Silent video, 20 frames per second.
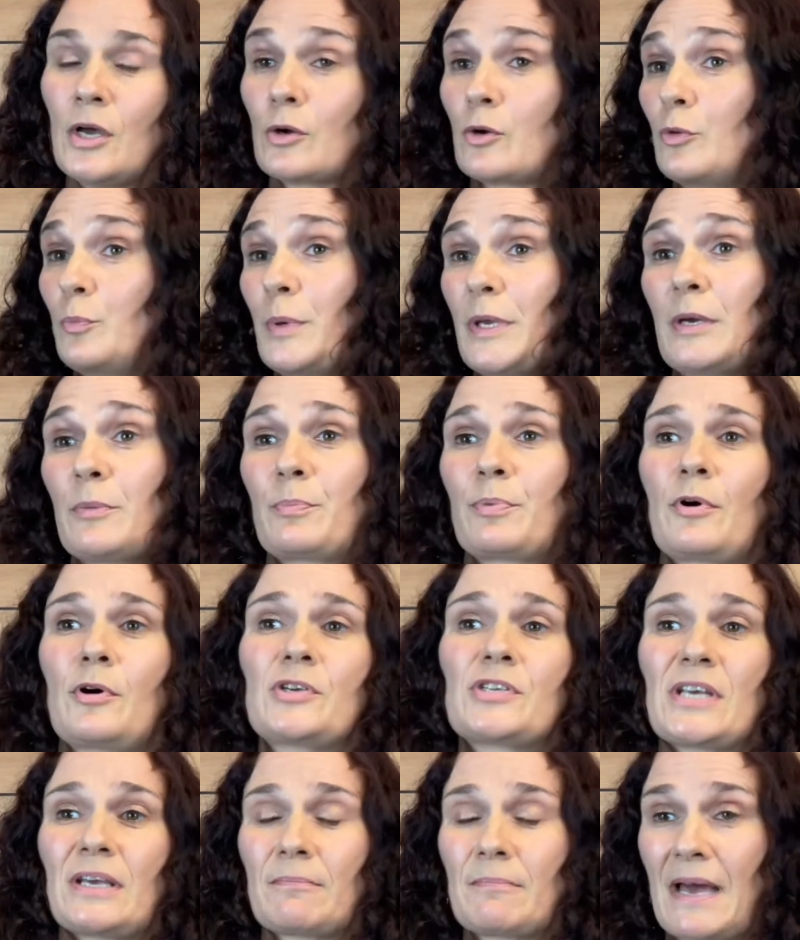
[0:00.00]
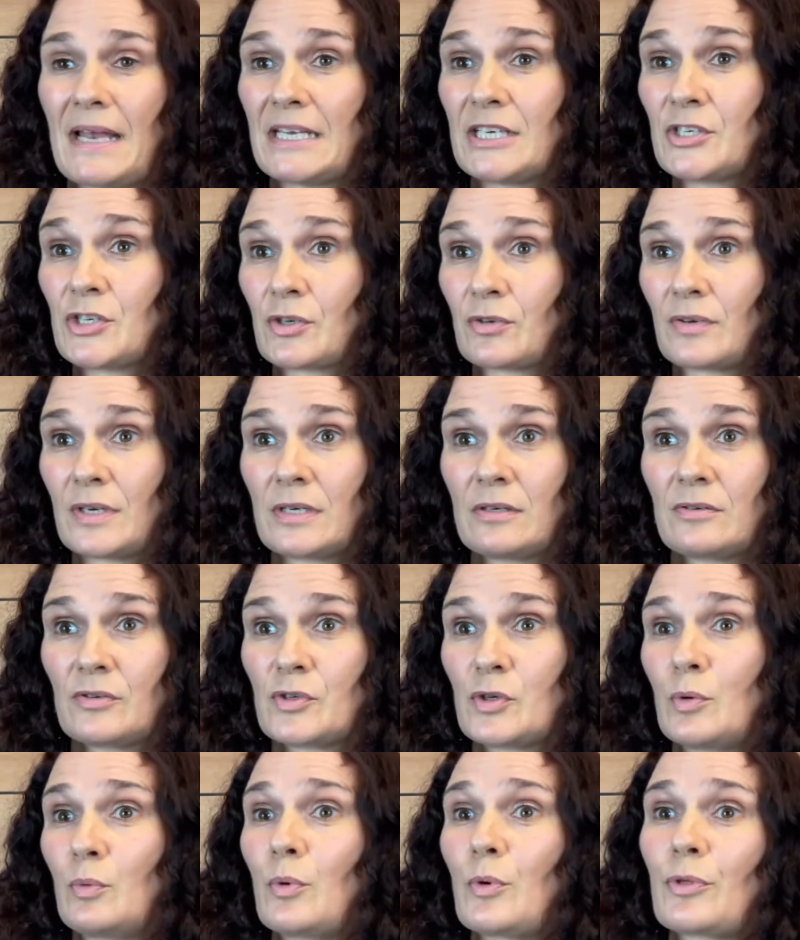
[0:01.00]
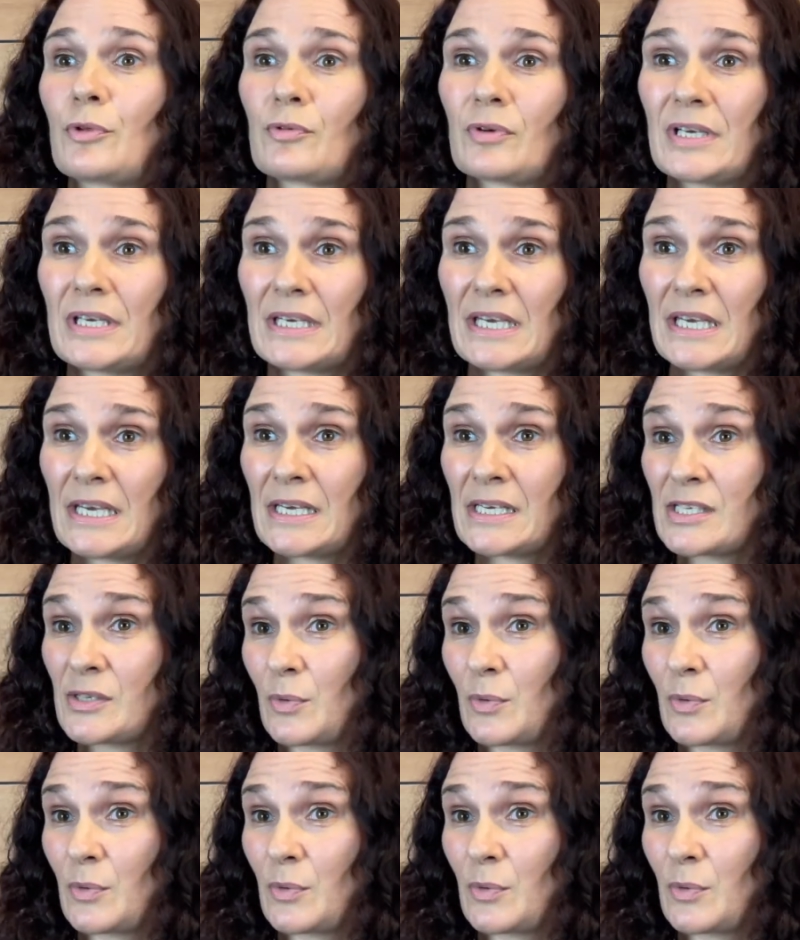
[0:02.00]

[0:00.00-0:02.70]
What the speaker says: could be a project manager in 2 or 3 years,